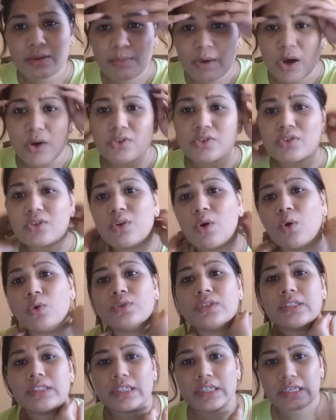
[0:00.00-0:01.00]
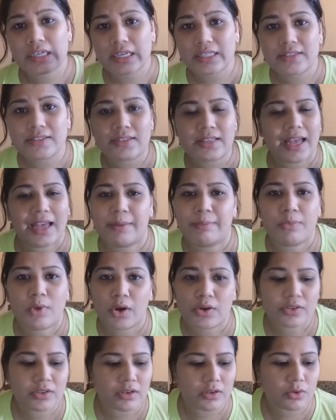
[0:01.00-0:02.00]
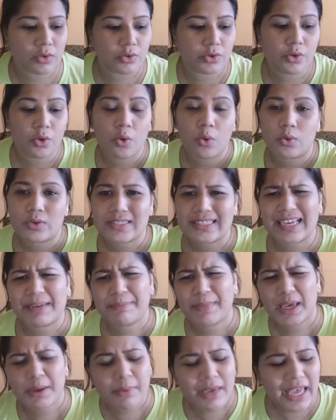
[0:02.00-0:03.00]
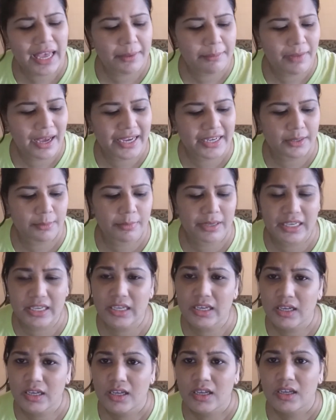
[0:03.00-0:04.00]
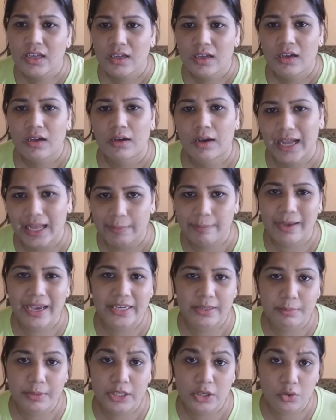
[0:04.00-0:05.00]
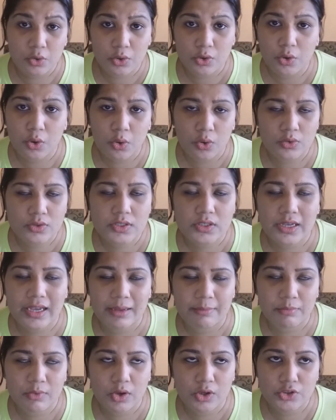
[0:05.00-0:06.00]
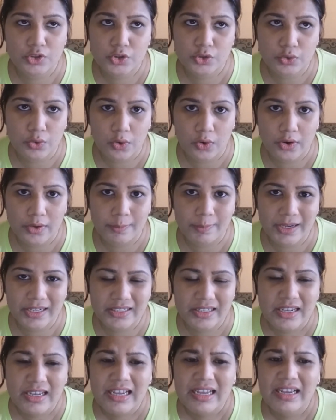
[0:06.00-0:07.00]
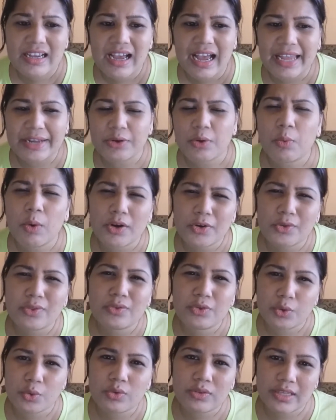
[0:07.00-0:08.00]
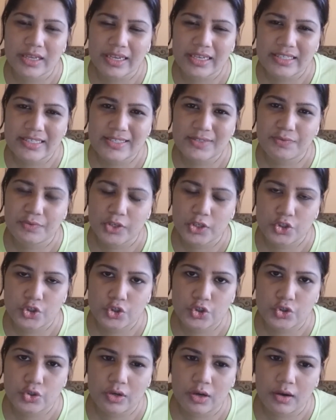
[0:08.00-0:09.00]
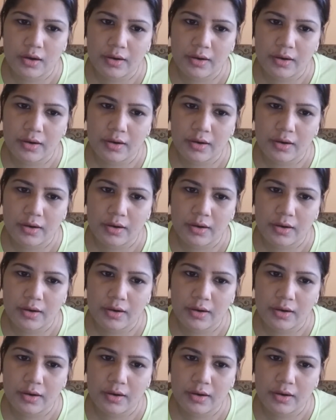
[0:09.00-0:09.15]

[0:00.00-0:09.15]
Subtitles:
not about hosting and I'm not a good host. Maybe I might be a good host, I'm not sure, but I don't want to do things which